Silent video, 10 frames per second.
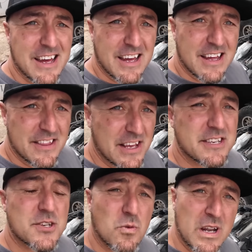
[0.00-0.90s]

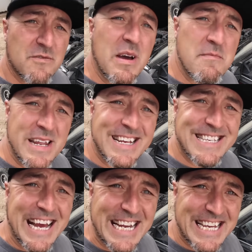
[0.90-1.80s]
This is one of my many
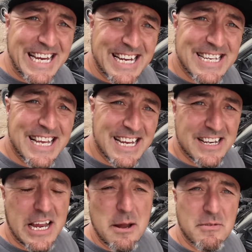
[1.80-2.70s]
sidekicks
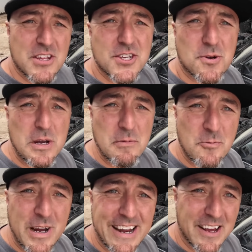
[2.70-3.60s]
named the Screamin'
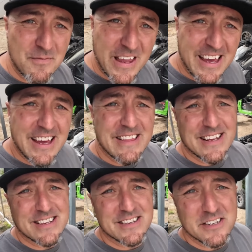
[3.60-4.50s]
Weenie.
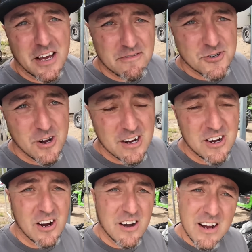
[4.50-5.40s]
This is a tough truck
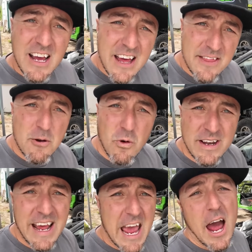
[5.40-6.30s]
car that
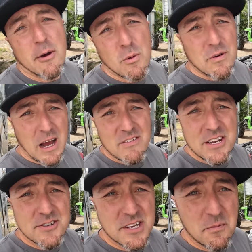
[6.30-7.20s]
one day I will probably
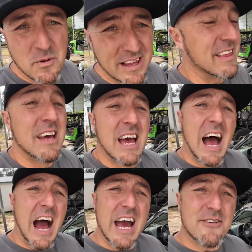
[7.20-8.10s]
do something with.
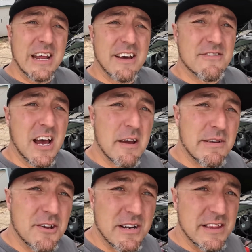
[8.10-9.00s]
I don't have time
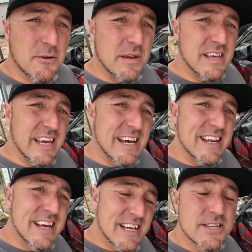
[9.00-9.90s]
to do anything with it
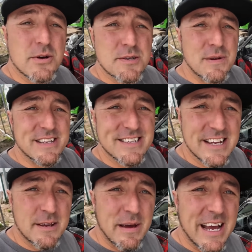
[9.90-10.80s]
yet, so it's been
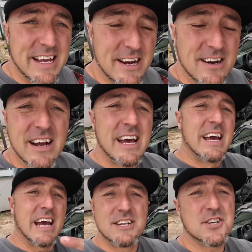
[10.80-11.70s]
sitting back here
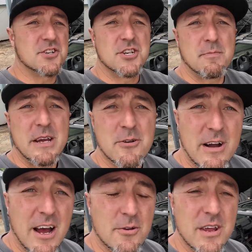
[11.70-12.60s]
and just shipping
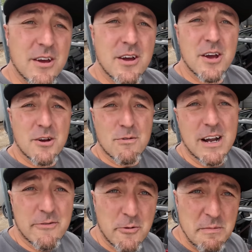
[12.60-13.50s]
around
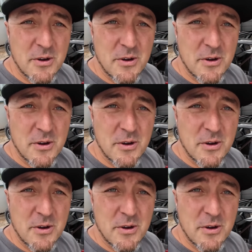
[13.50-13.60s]
wherever we